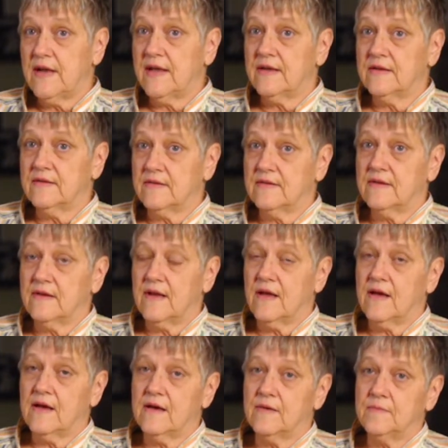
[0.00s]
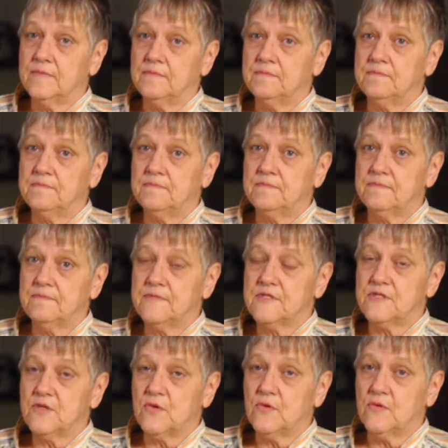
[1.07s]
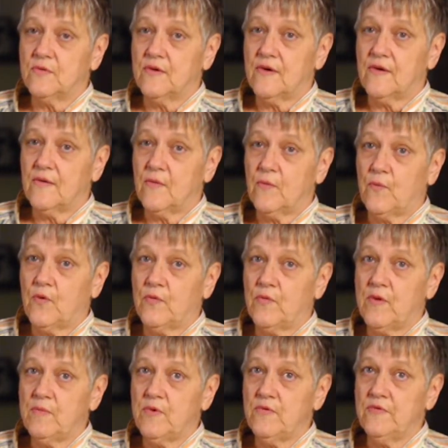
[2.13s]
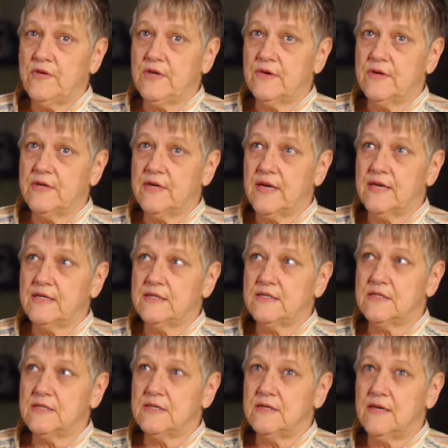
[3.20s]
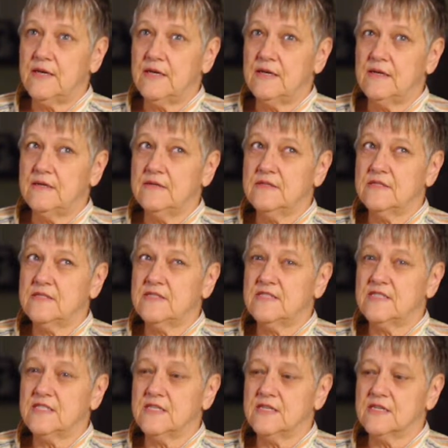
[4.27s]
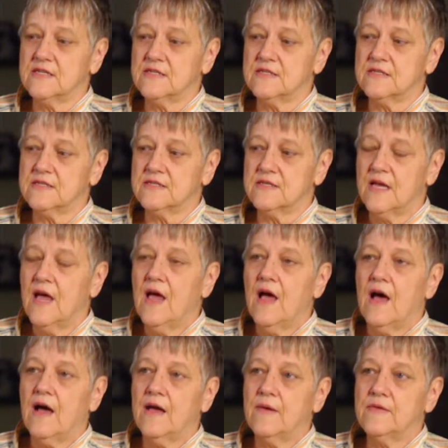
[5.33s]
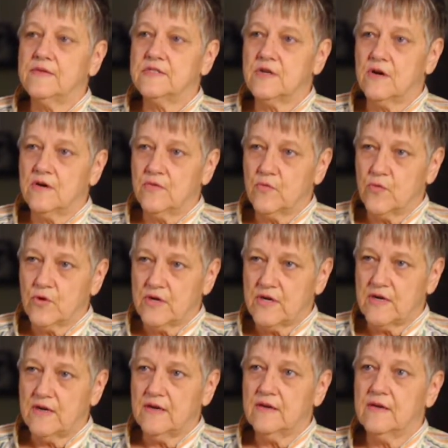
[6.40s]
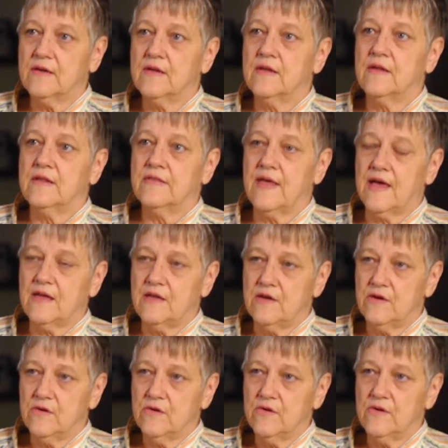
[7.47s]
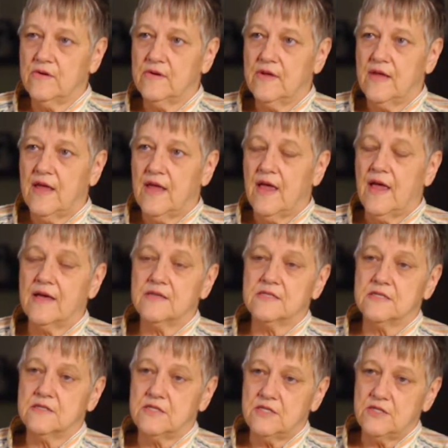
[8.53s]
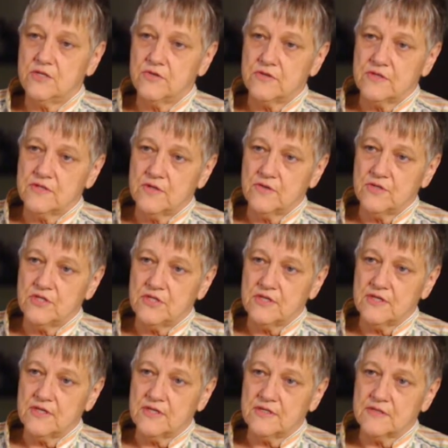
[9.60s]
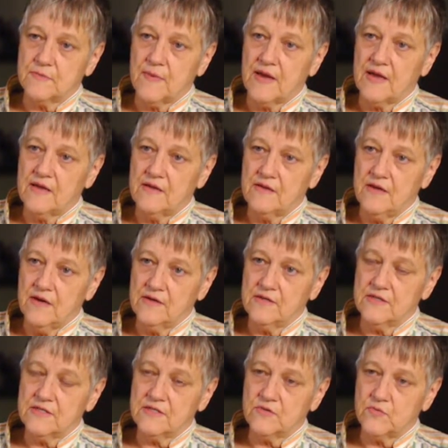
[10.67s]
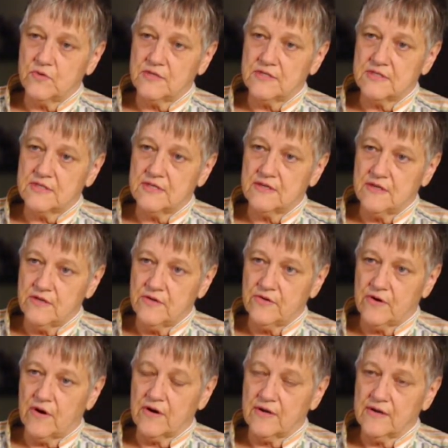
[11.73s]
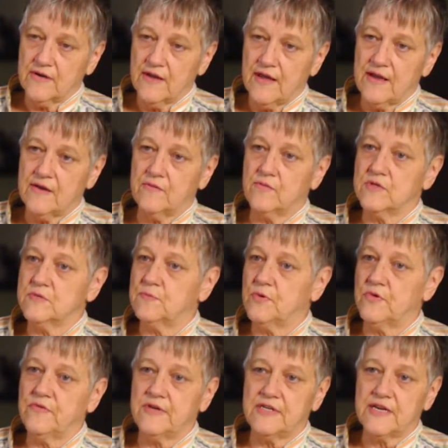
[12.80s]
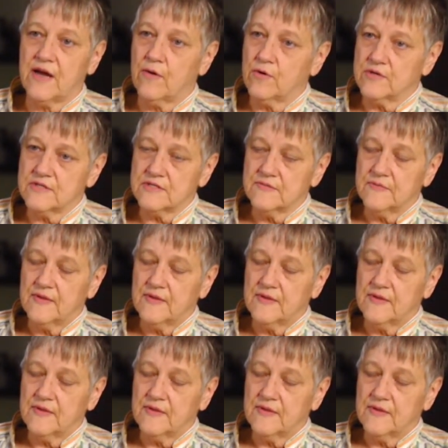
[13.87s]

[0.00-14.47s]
And so when we moved here in 1986, I started working that year as a teacher associate because my youngest was in kindergarten, and it was perfect hours.